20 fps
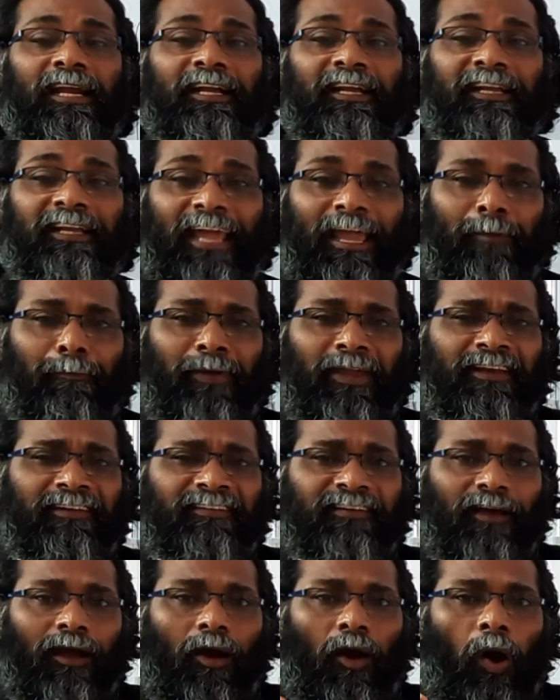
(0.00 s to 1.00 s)

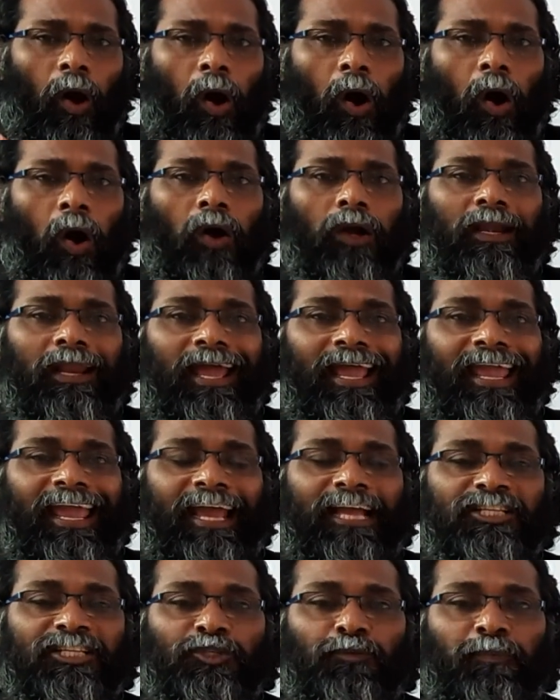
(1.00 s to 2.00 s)
Debit all
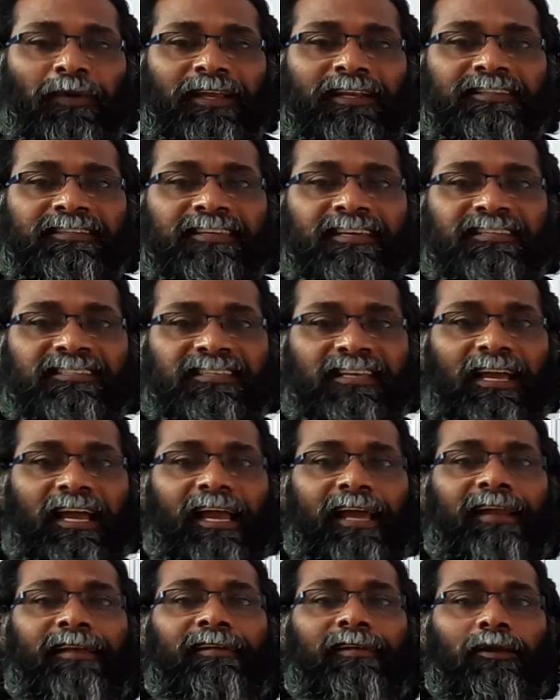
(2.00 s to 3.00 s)
expenses
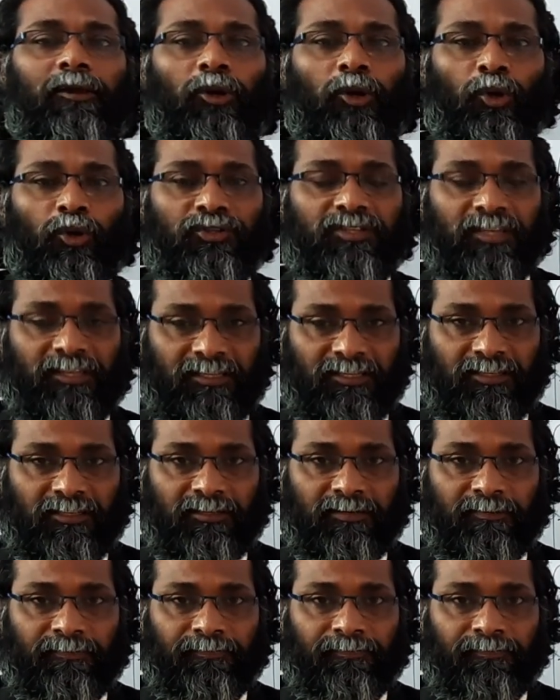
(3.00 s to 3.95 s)
and losses